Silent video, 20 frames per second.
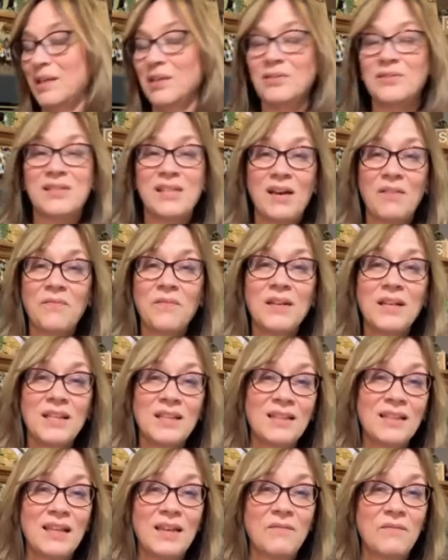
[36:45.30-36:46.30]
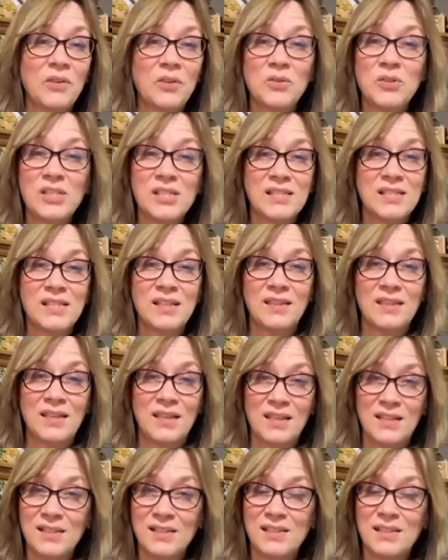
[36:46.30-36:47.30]
But you definitely, if you just did
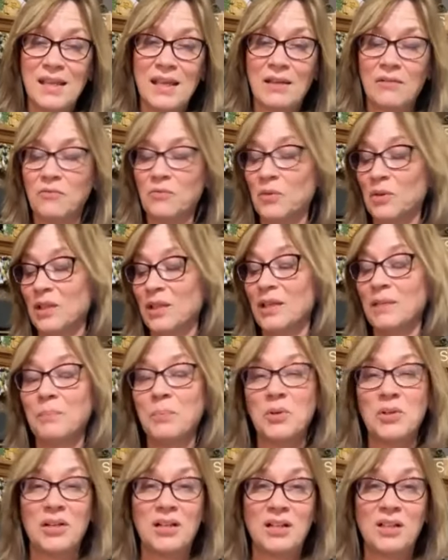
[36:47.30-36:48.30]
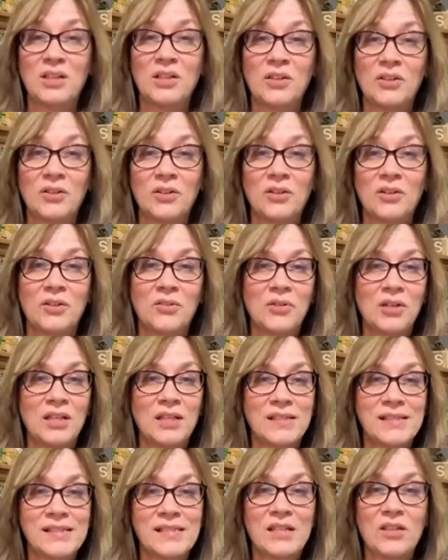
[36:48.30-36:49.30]
this and really put clear
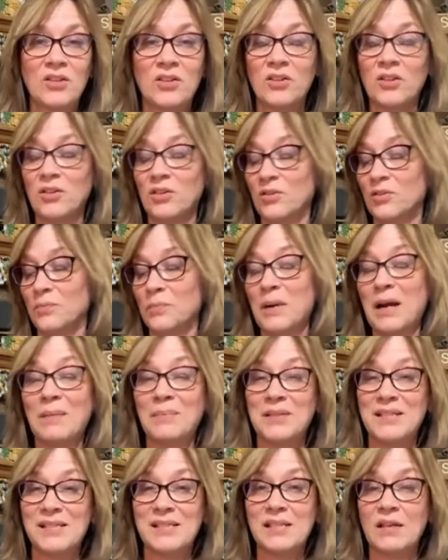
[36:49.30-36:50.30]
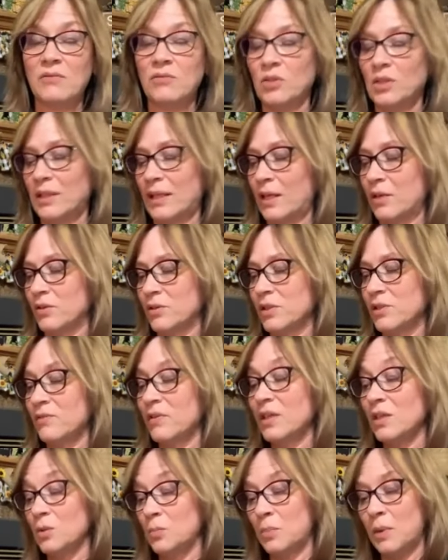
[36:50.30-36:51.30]
acrylic sealer, you know, probably several layers
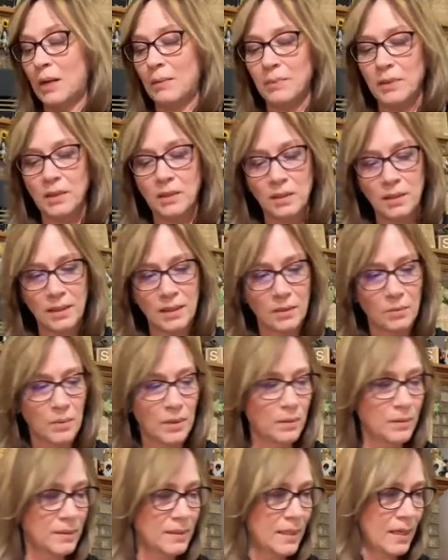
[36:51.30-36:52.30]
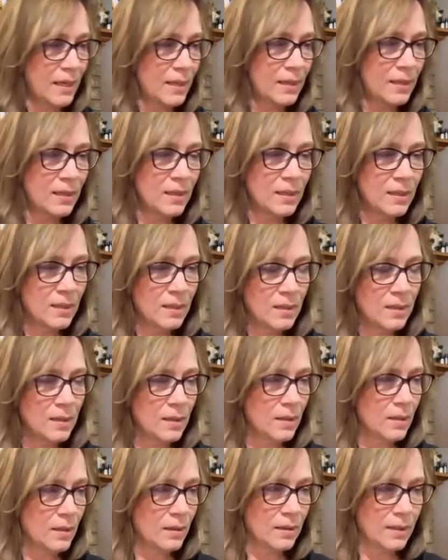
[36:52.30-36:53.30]
of it, you probably could get away with that.
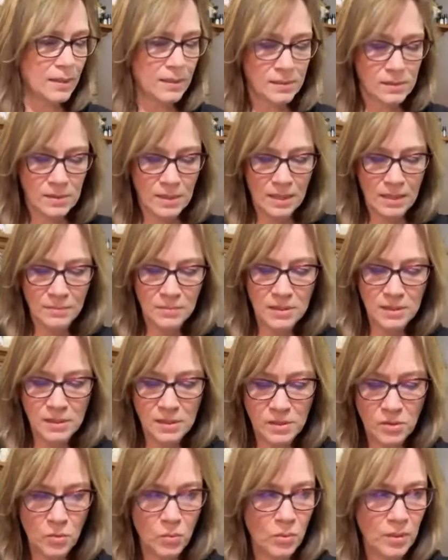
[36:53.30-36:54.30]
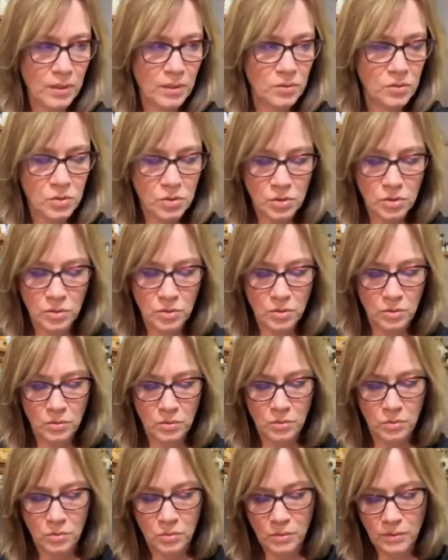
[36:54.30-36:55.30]
All right, so I'm just going
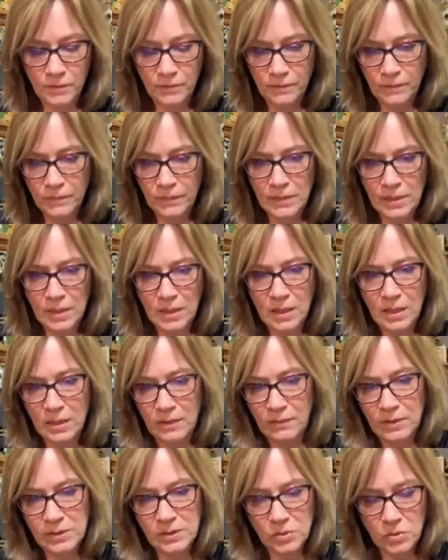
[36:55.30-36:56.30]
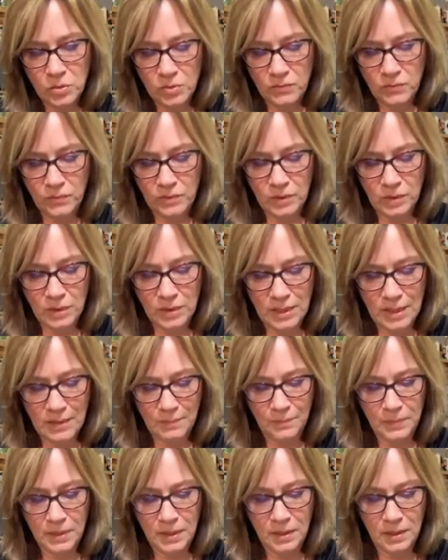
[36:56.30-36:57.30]
to, I've got sort of
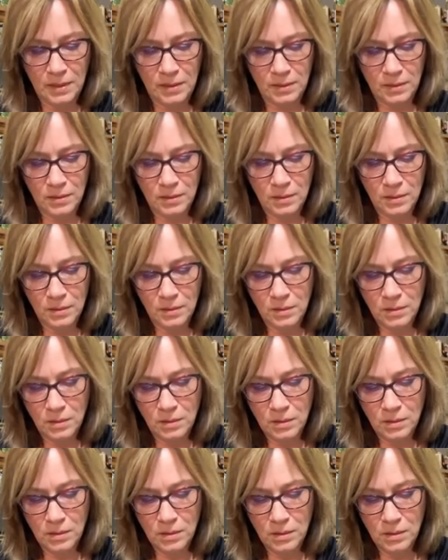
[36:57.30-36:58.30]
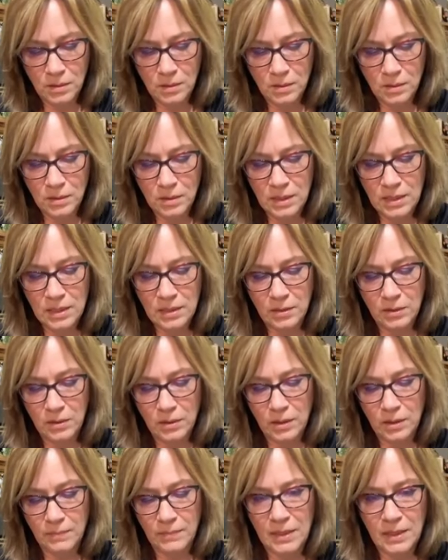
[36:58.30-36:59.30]
gloppy
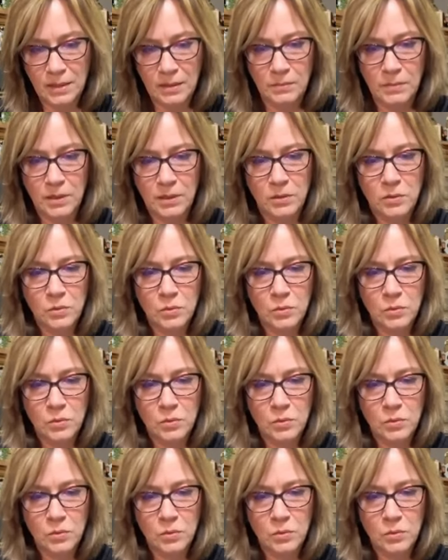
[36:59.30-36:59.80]
here. I'm not gonna be